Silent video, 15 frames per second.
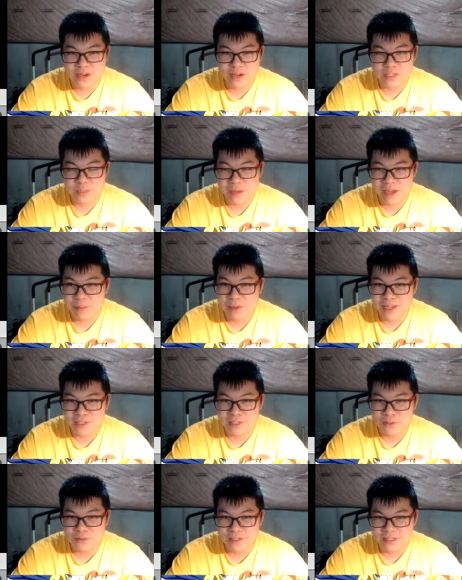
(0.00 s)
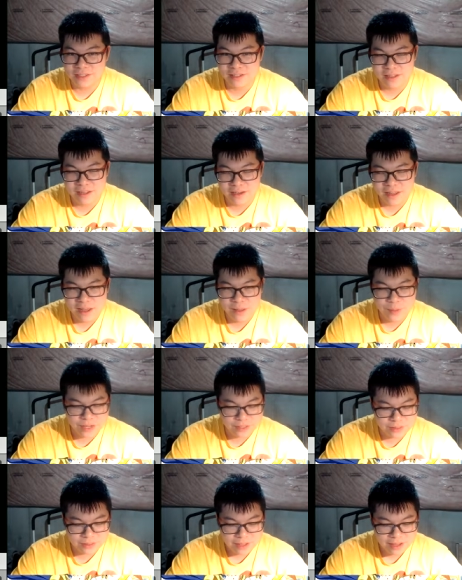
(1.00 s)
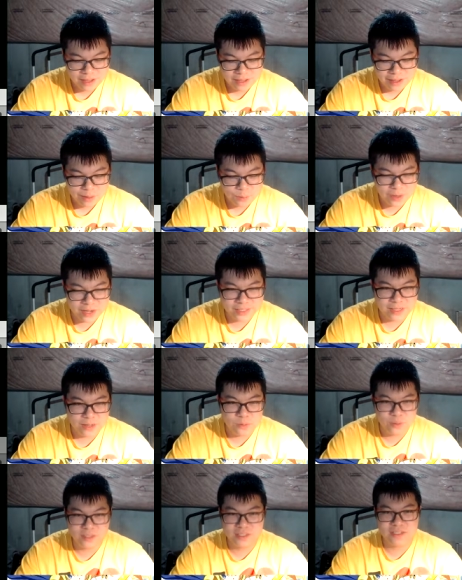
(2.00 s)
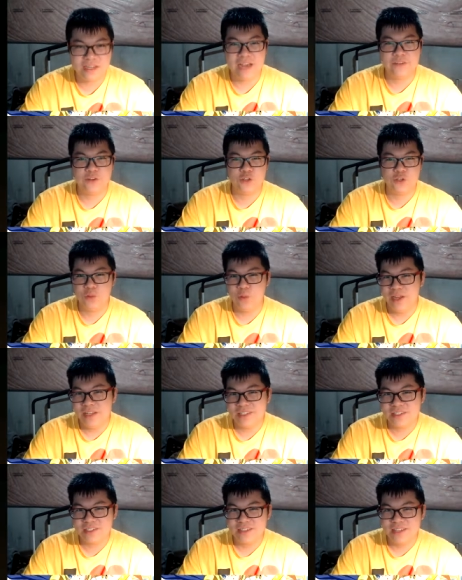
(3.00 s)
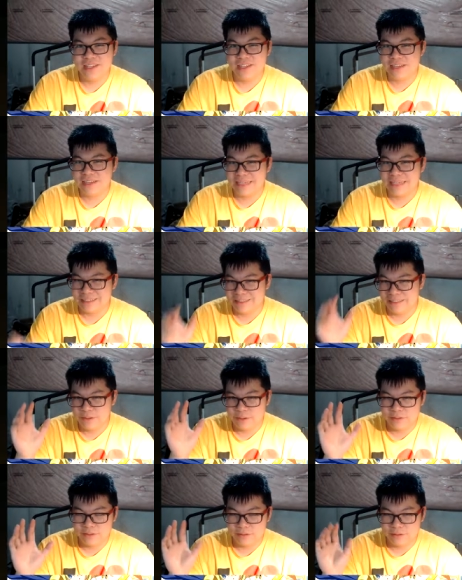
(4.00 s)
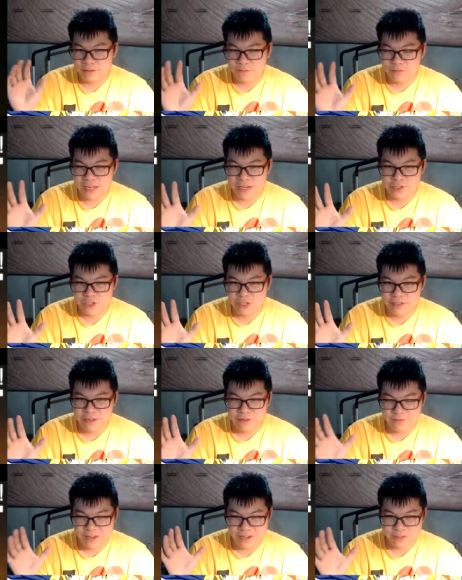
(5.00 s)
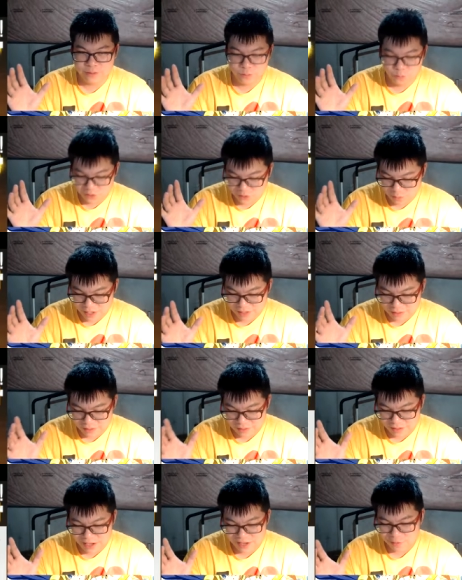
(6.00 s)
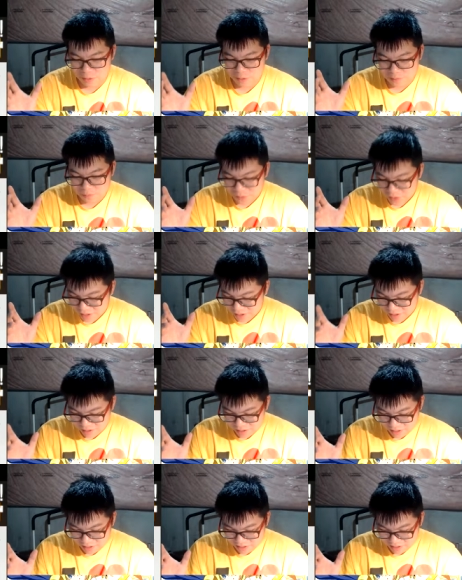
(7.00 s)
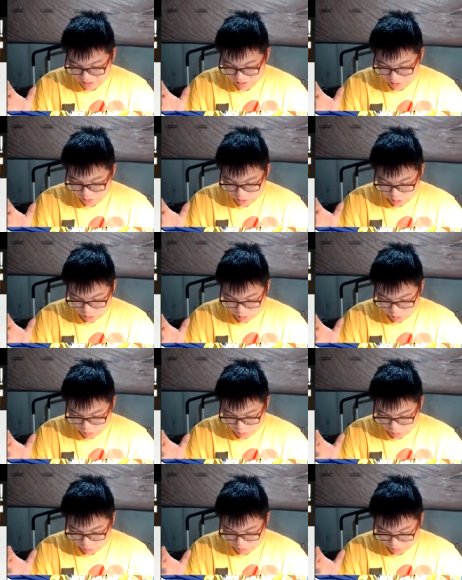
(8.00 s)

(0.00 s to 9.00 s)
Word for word: spam my accessories at the end. Because what I saw was after two hits, he didn't get the, the, the flashing effect, which meant an iframe. So...